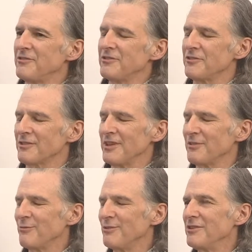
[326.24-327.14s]
just get
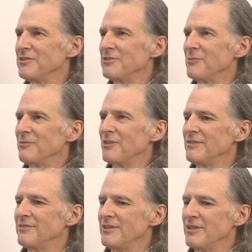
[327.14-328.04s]
through this as my
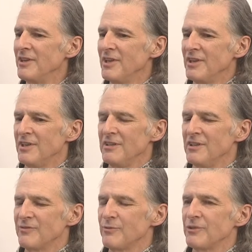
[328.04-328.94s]
wife did,
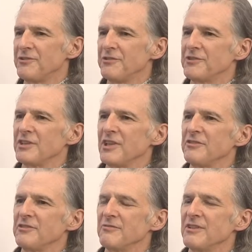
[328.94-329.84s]
it affords the
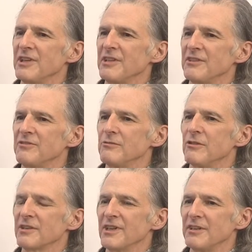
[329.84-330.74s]
chance of getting to
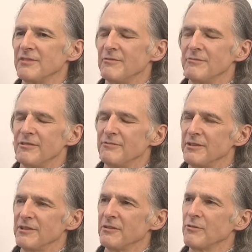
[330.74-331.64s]
look at
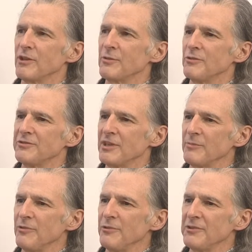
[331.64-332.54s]
really incredible
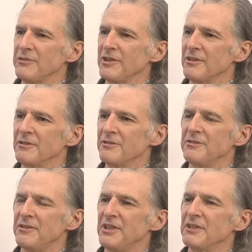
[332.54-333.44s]
temples that are
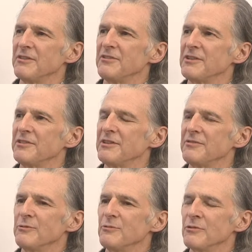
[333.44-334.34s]
unique in this area
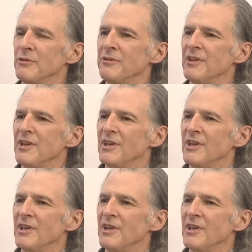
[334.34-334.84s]
of the world,